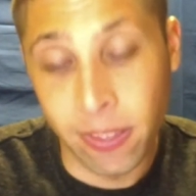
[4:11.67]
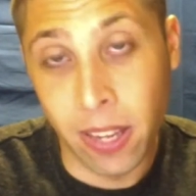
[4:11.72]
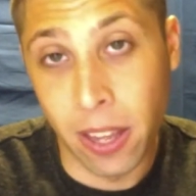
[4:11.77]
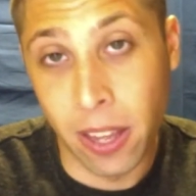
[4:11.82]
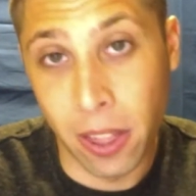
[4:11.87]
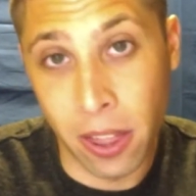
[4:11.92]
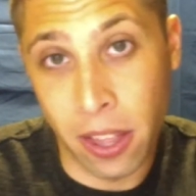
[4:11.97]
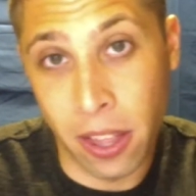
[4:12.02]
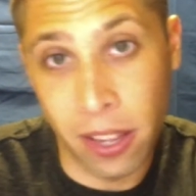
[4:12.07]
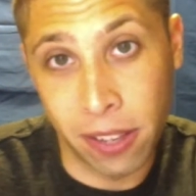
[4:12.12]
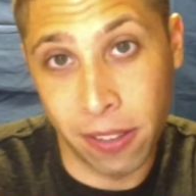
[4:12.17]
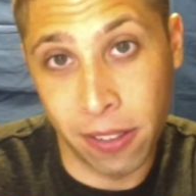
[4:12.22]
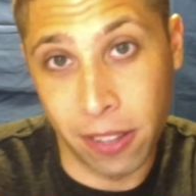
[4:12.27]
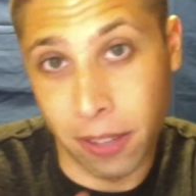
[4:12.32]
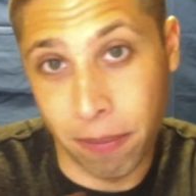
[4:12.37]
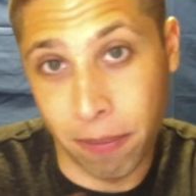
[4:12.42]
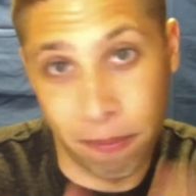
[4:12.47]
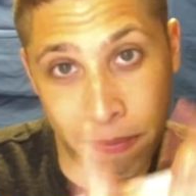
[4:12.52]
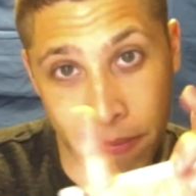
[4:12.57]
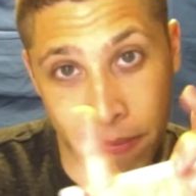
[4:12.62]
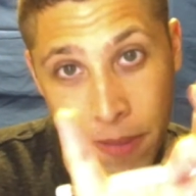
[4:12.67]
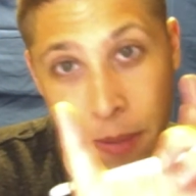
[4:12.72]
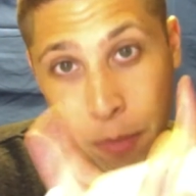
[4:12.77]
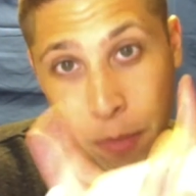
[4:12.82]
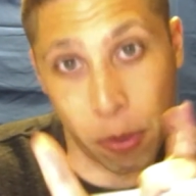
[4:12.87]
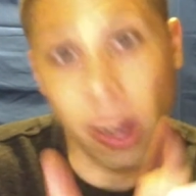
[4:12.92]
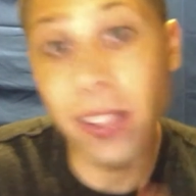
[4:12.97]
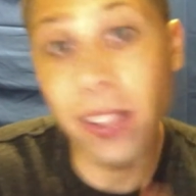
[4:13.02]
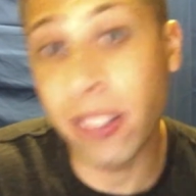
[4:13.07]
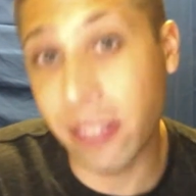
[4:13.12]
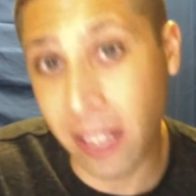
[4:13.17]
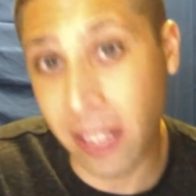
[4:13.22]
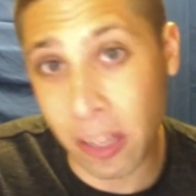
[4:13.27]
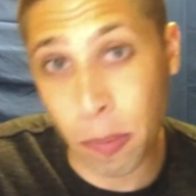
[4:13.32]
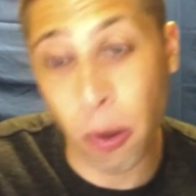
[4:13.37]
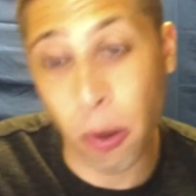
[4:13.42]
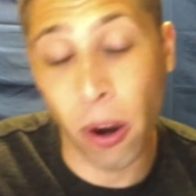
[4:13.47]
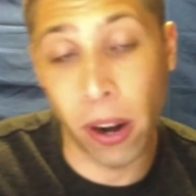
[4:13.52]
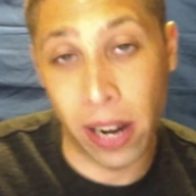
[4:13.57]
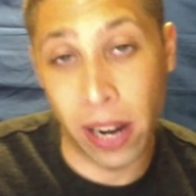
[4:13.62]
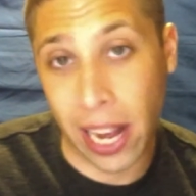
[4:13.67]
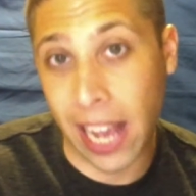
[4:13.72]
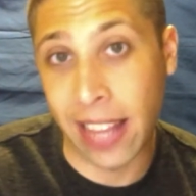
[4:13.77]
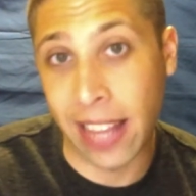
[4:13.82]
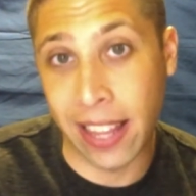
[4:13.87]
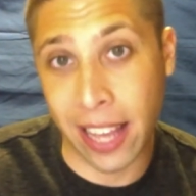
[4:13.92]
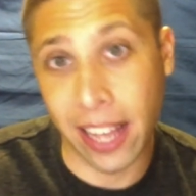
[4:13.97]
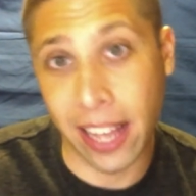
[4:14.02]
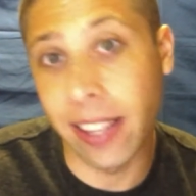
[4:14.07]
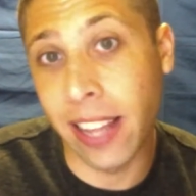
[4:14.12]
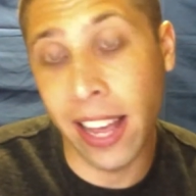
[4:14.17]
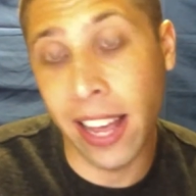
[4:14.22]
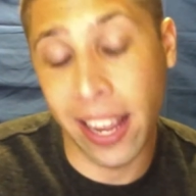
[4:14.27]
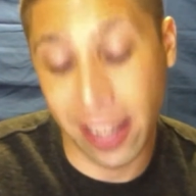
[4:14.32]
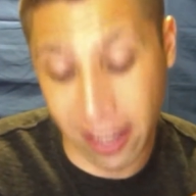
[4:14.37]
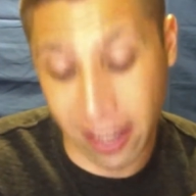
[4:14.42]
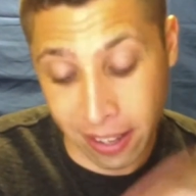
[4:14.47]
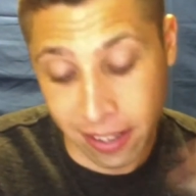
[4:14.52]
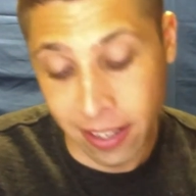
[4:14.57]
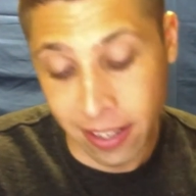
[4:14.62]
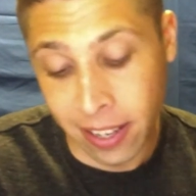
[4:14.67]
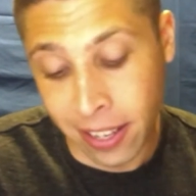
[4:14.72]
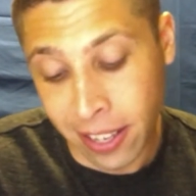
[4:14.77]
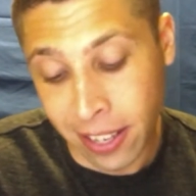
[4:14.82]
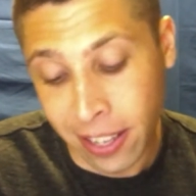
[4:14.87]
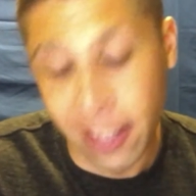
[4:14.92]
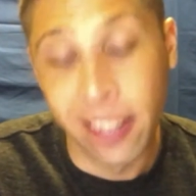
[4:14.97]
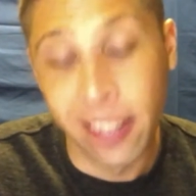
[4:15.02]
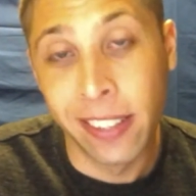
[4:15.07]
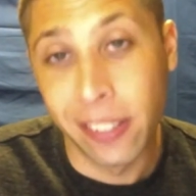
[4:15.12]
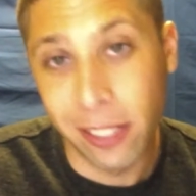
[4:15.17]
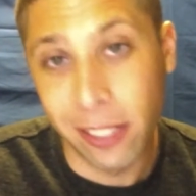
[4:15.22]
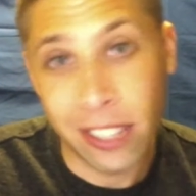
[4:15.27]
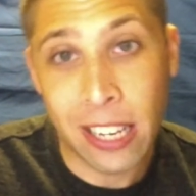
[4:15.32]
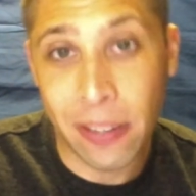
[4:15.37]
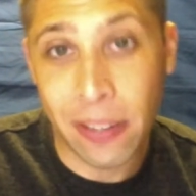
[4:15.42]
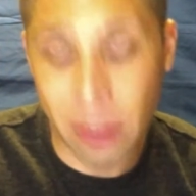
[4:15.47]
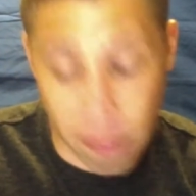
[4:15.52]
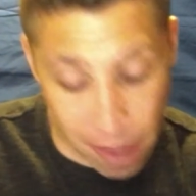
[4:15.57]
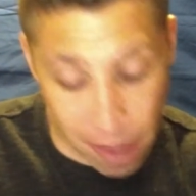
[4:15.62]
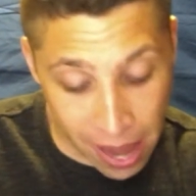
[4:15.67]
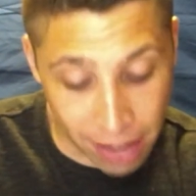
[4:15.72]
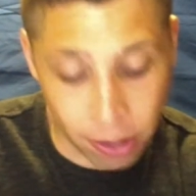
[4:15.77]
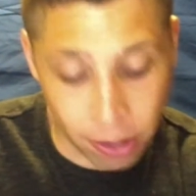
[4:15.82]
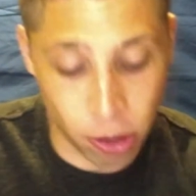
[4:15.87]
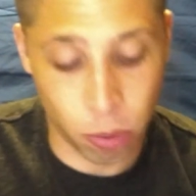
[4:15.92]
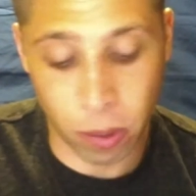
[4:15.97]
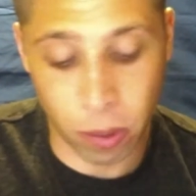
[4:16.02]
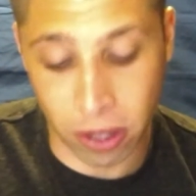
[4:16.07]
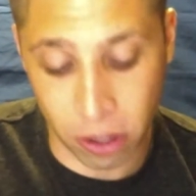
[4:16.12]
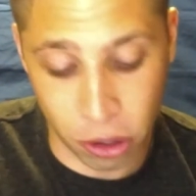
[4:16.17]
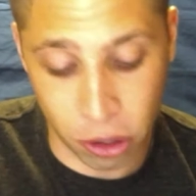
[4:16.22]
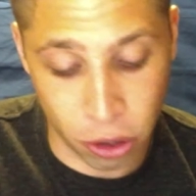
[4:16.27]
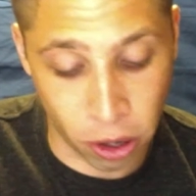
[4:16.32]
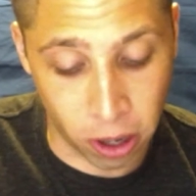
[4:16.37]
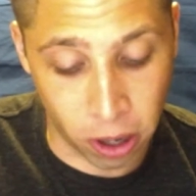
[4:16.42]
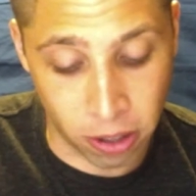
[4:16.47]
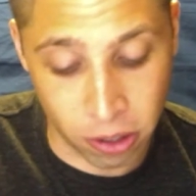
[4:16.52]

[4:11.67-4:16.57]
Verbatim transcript: the, the the parentheses part, and then they see if it matches with the start.